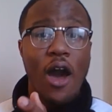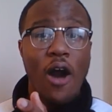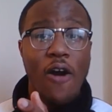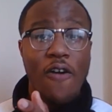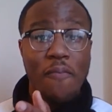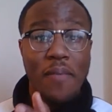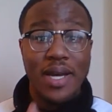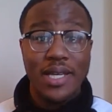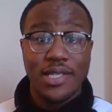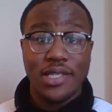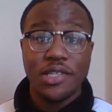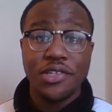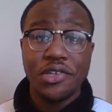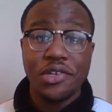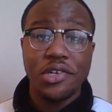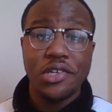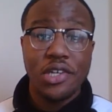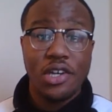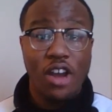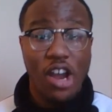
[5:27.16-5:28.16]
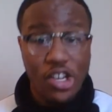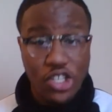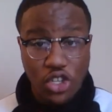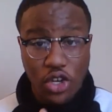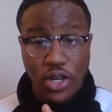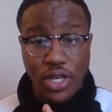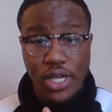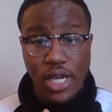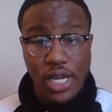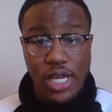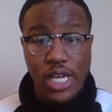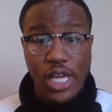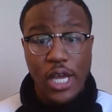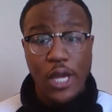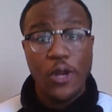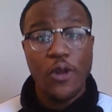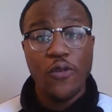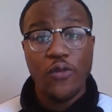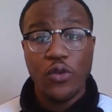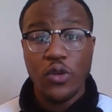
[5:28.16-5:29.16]
of my senior year, I started getting
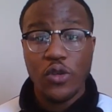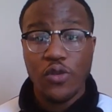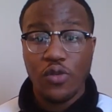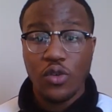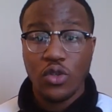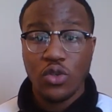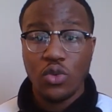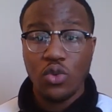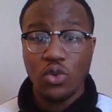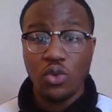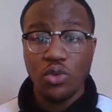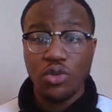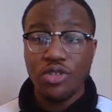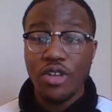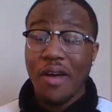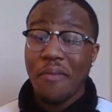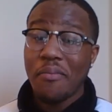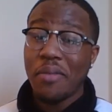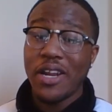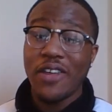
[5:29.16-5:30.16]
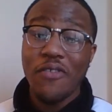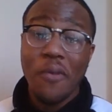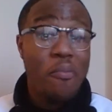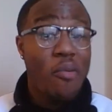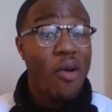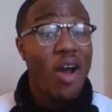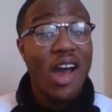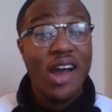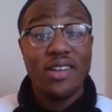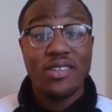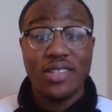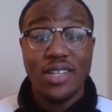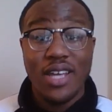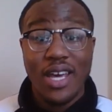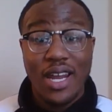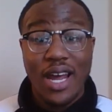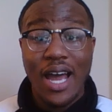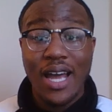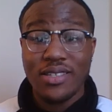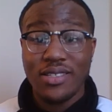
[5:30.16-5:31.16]
interviews for schools. But even prior to
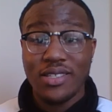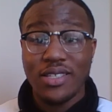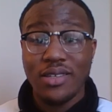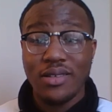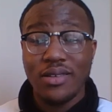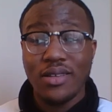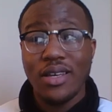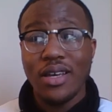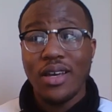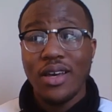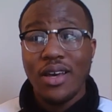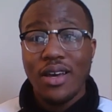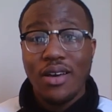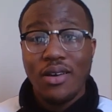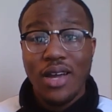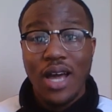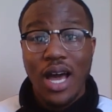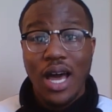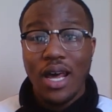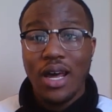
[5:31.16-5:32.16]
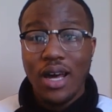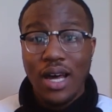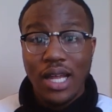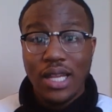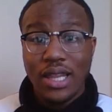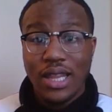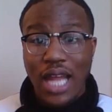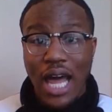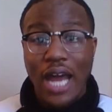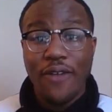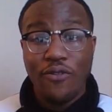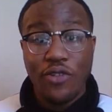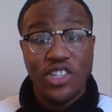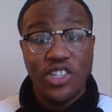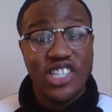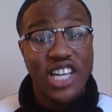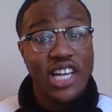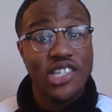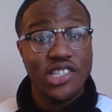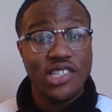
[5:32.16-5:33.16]
that, I actually got a lot of
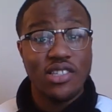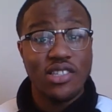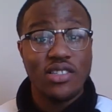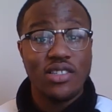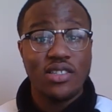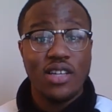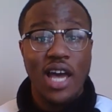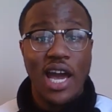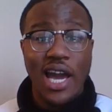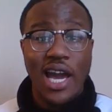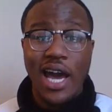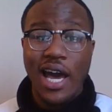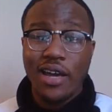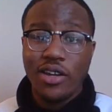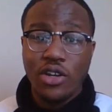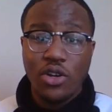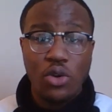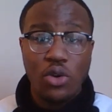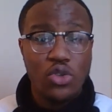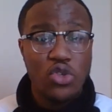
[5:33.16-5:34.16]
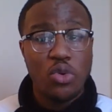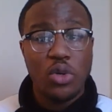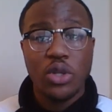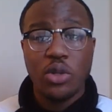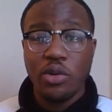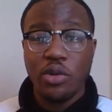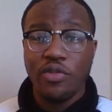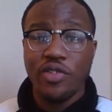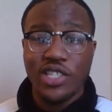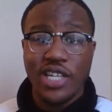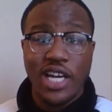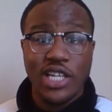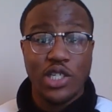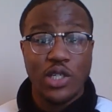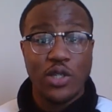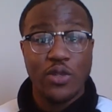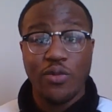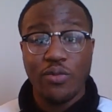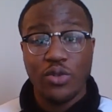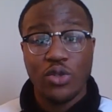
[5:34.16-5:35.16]
rejections. I got, 2 or 3
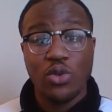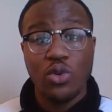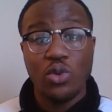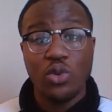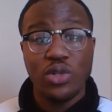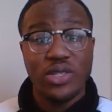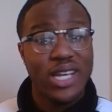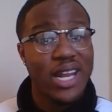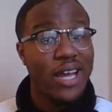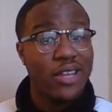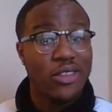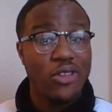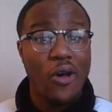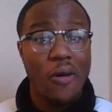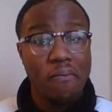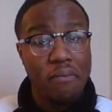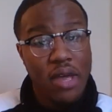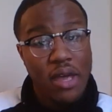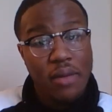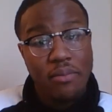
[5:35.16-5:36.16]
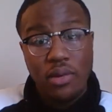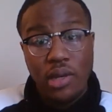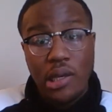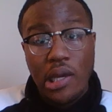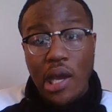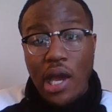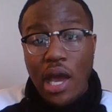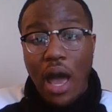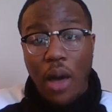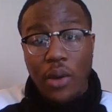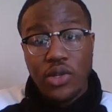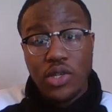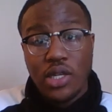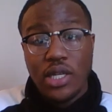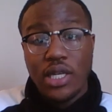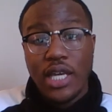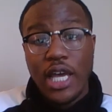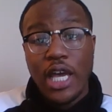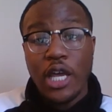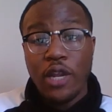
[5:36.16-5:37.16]
rejections from schools that I thought maybe I was
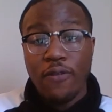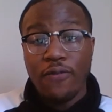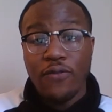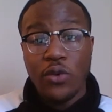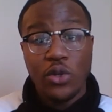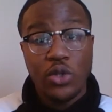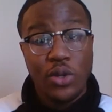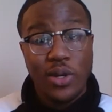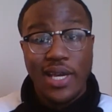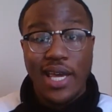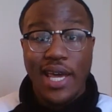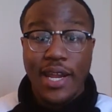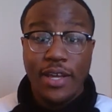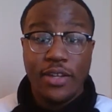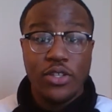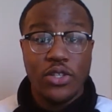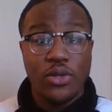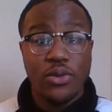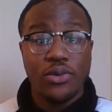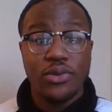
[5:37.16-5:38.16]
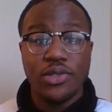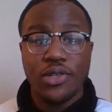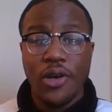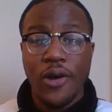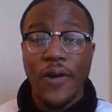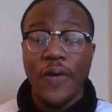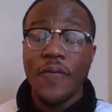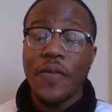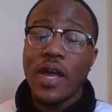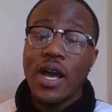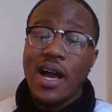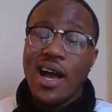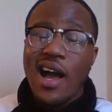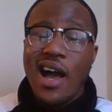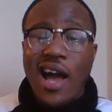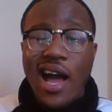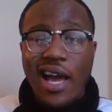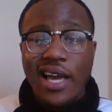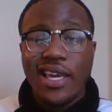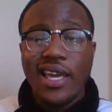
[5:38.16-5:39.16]
going to get interviews or get into. So
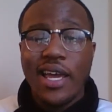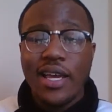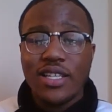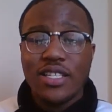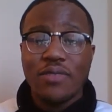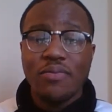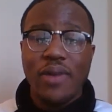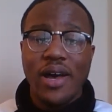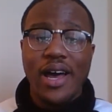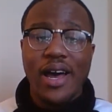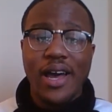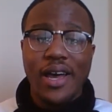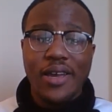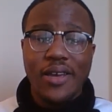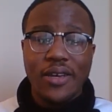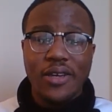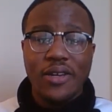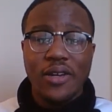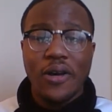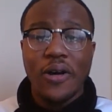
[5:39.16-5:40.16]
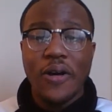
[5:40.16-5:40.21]
I guess my